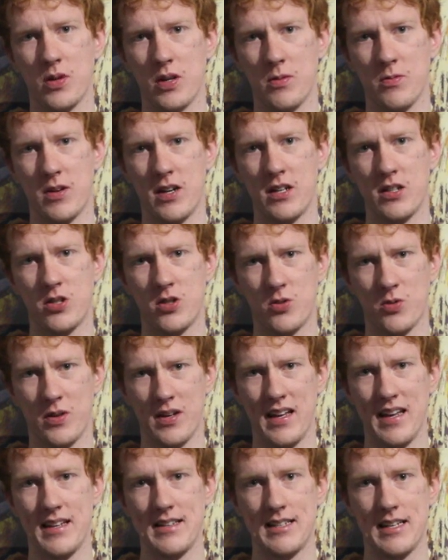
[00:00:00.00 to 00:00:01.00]
Rewind
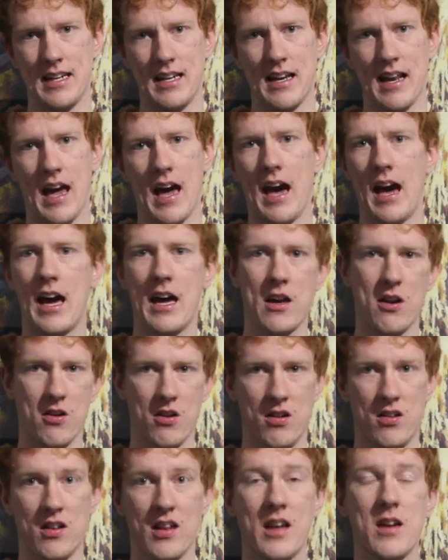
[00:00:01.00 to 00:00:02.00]
2018 at
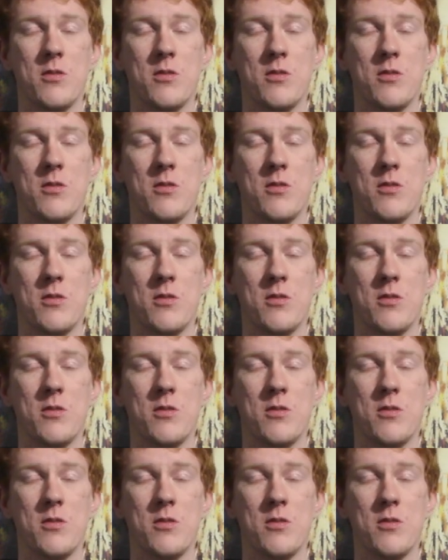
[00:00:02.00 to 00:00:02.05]
all.